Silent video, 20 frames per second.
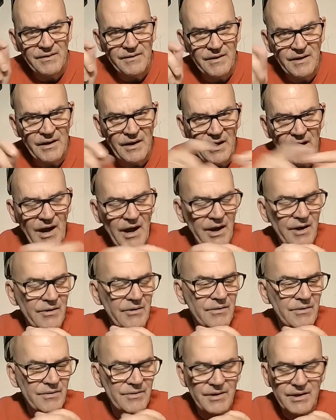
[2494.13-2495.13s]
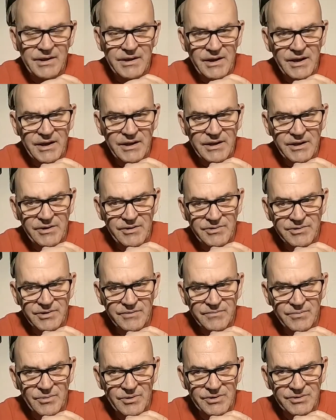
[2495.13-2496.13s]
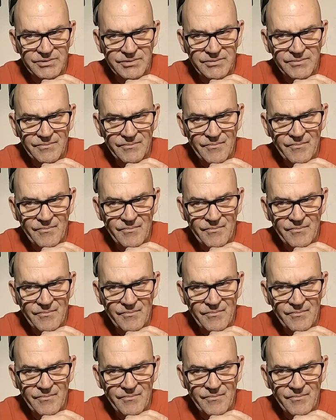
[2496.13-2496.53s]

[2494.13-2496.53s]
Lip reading: the higher kinetic energy force,